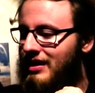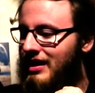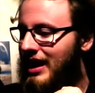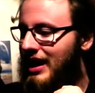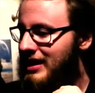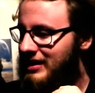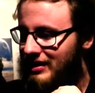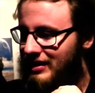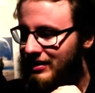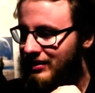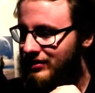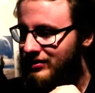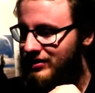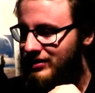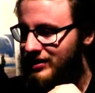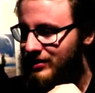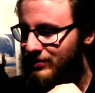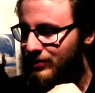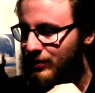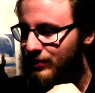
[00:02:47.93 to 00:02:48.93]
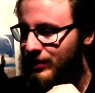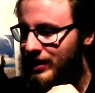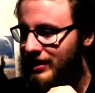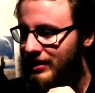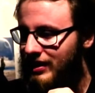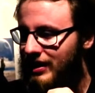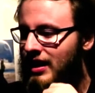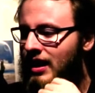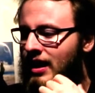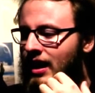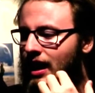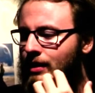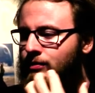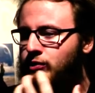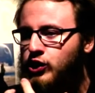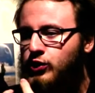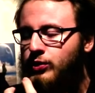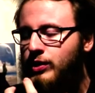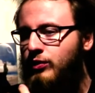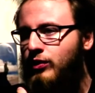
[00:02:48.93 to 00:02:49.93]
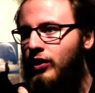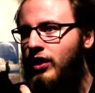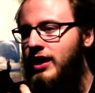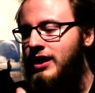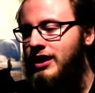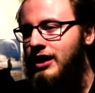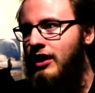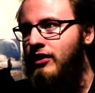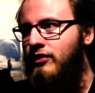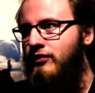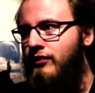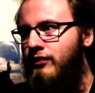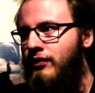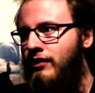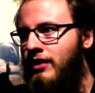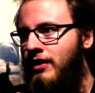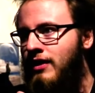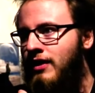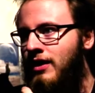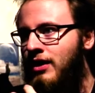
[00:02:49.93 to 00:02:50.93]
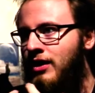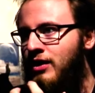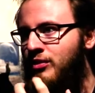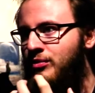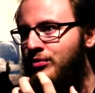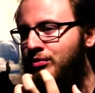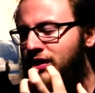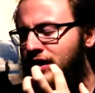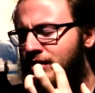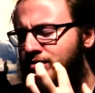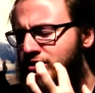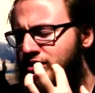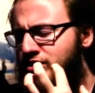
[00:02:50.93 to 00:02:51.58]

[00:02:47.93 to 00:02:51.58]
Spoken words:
I don't know, it's just a bit weird. Like, I'm doing what I love, but I'm